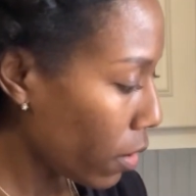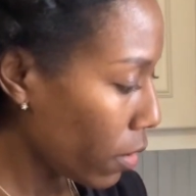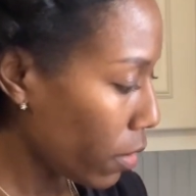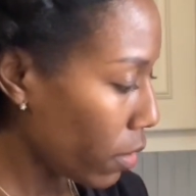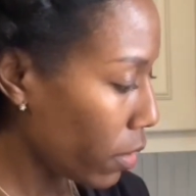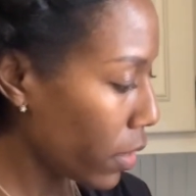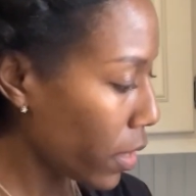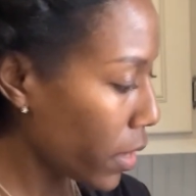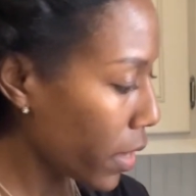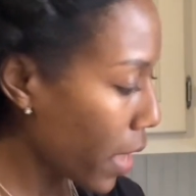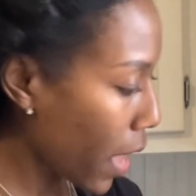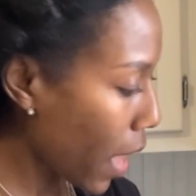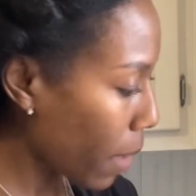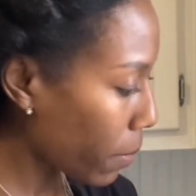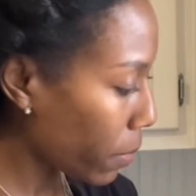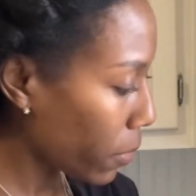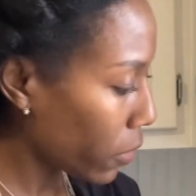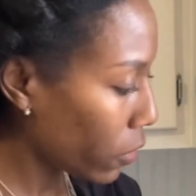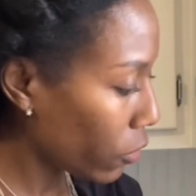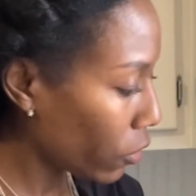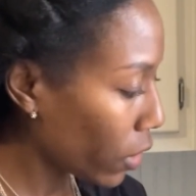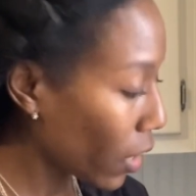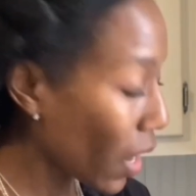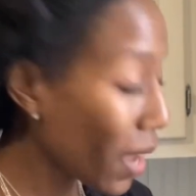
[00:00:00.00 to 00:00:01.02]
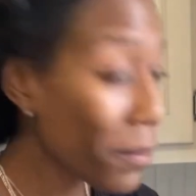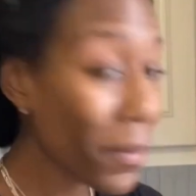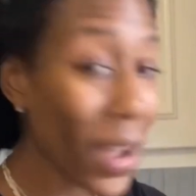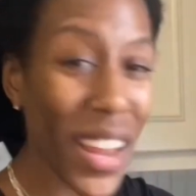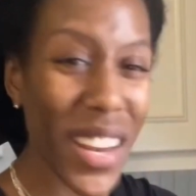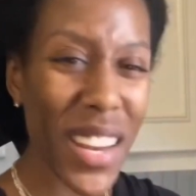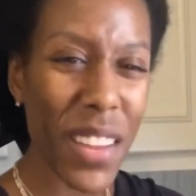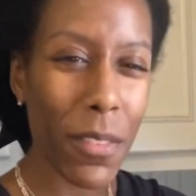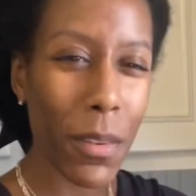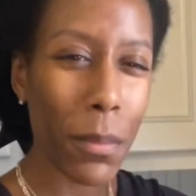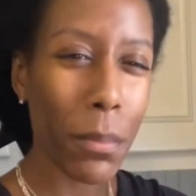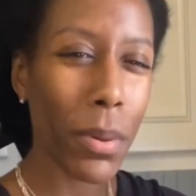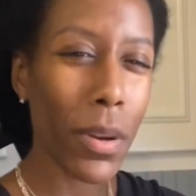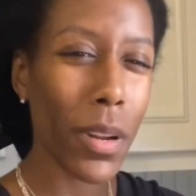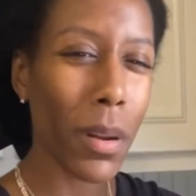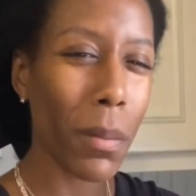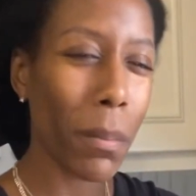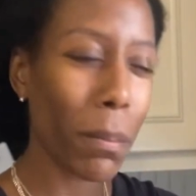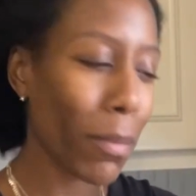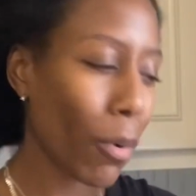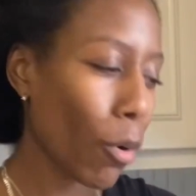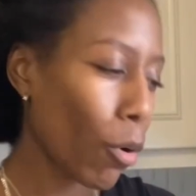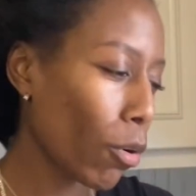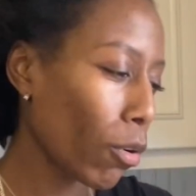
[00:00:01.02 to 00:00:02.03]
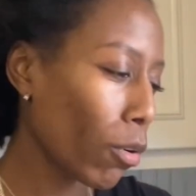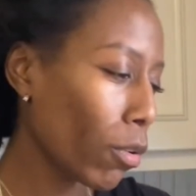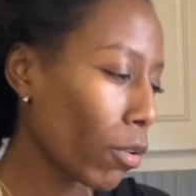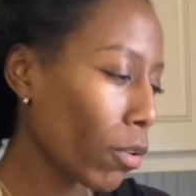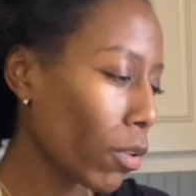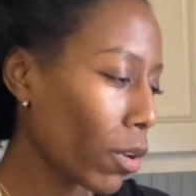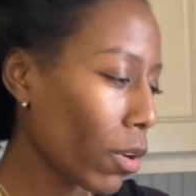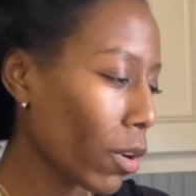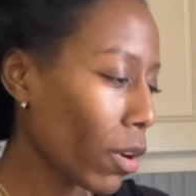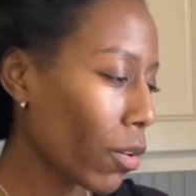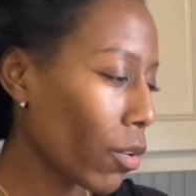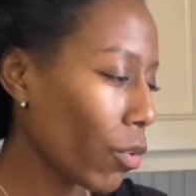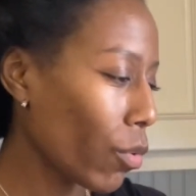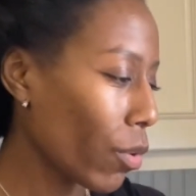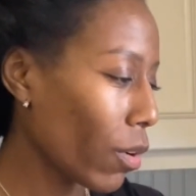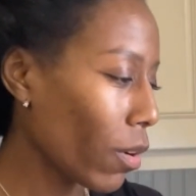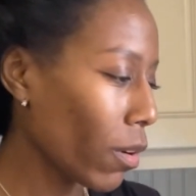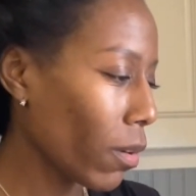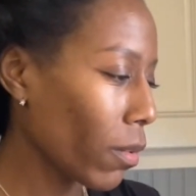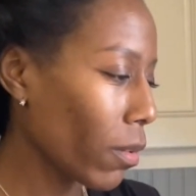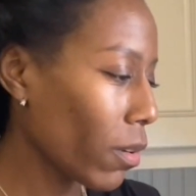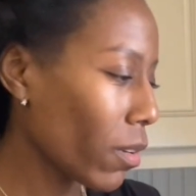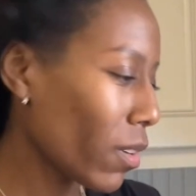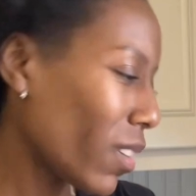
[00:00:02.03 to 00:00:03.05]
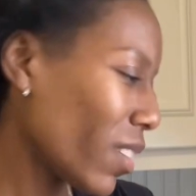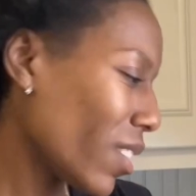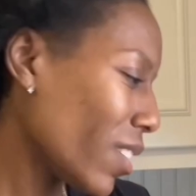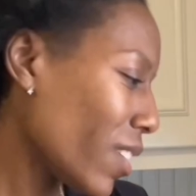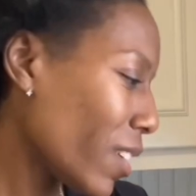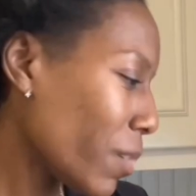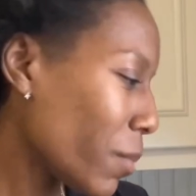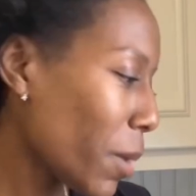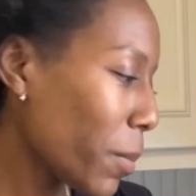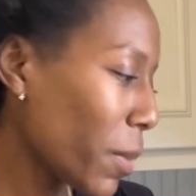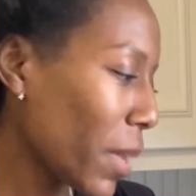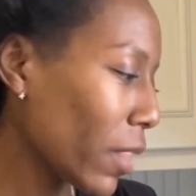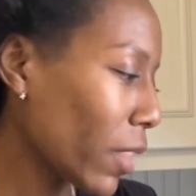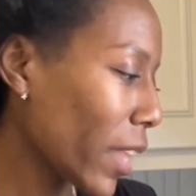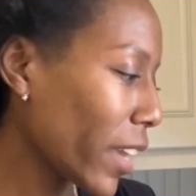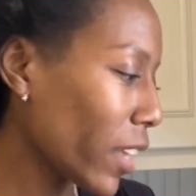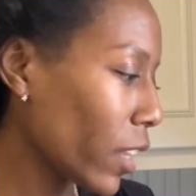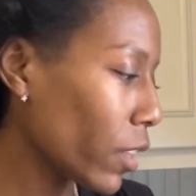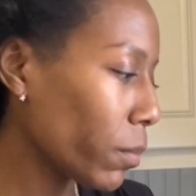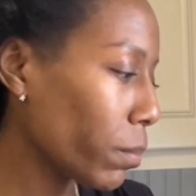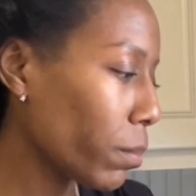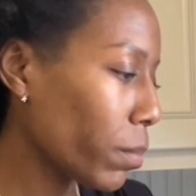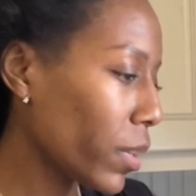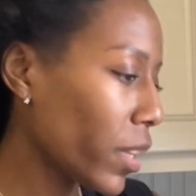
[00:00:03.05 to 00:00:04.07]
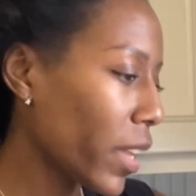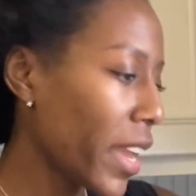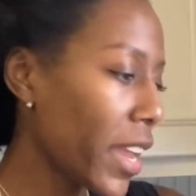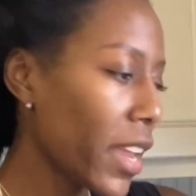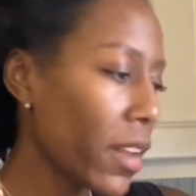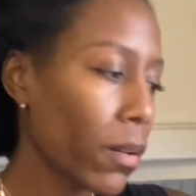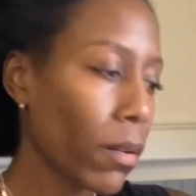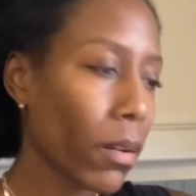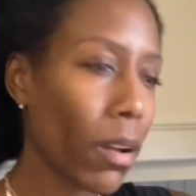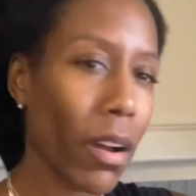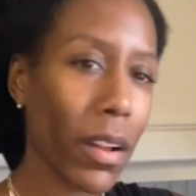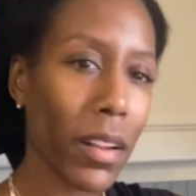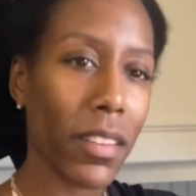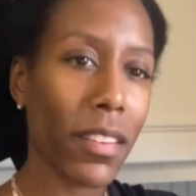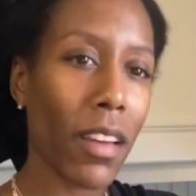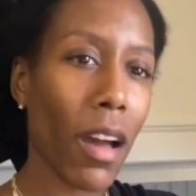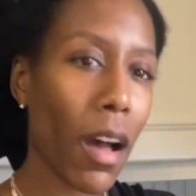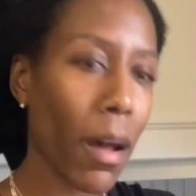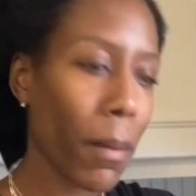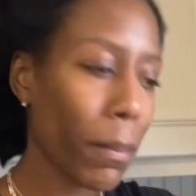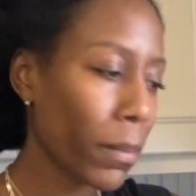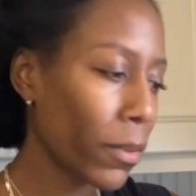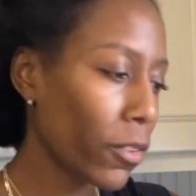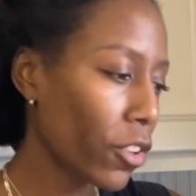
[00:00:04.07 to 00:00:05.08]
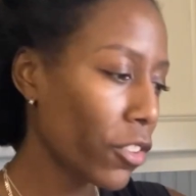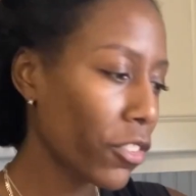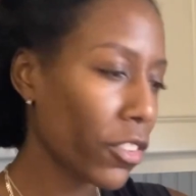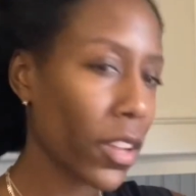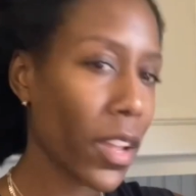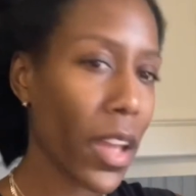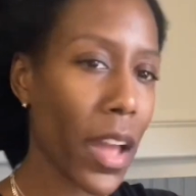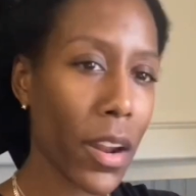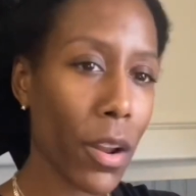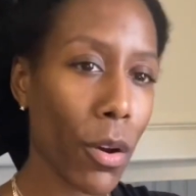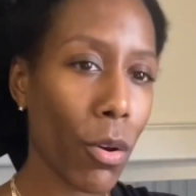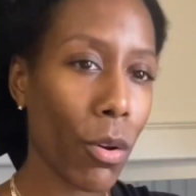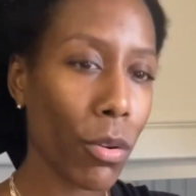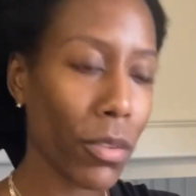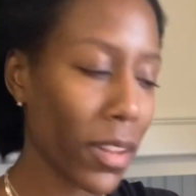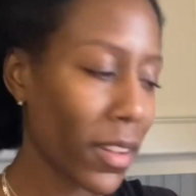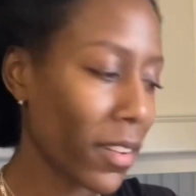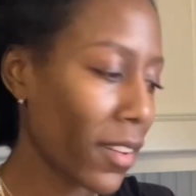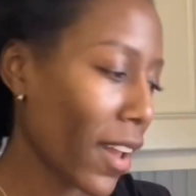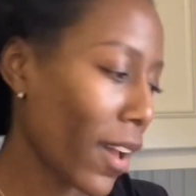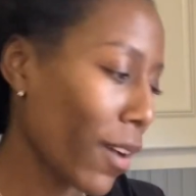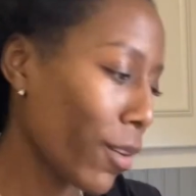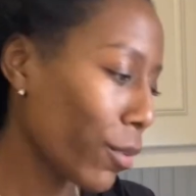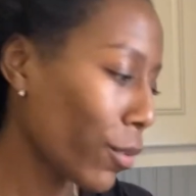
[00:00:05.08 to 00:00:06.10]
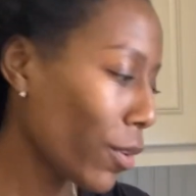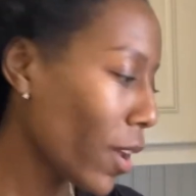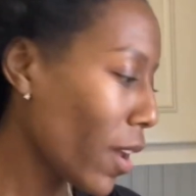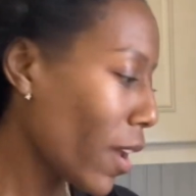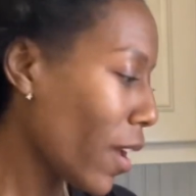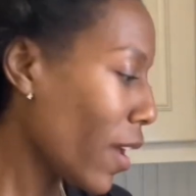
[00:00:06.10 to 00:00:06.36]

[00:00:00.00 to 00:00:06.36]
the cabbage, and I might even put a bowl or maybe like a plate on top just to kind of hold it down